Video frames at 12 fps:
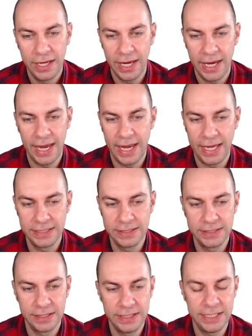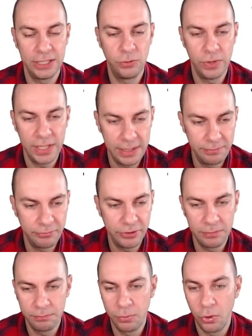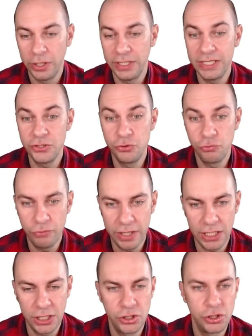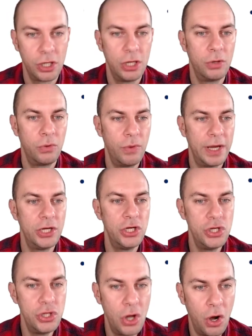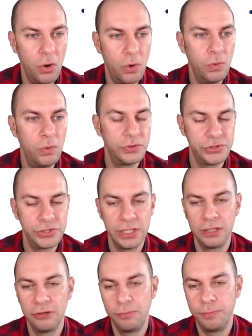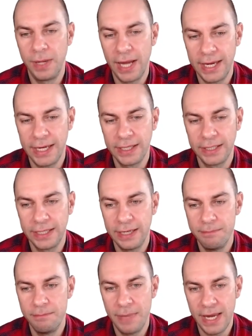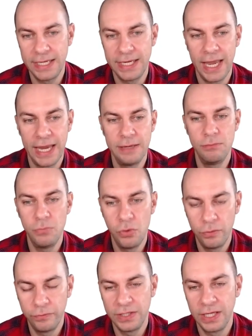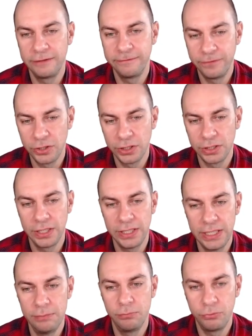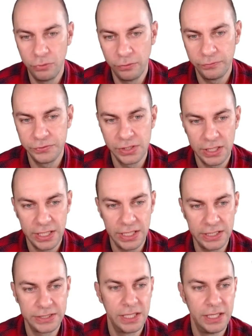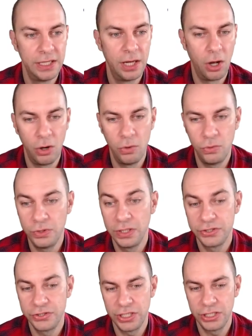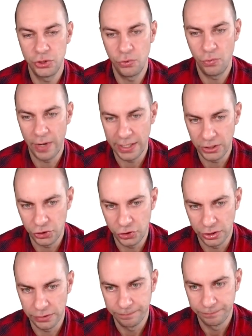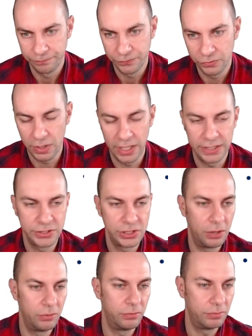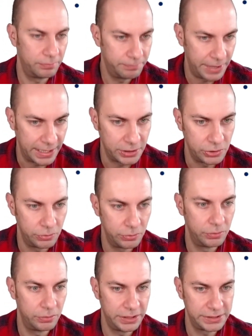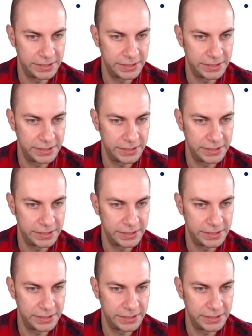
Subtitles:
and the equilibrium point is reached when no single player can make a move that further improves his own situation, right? So back to this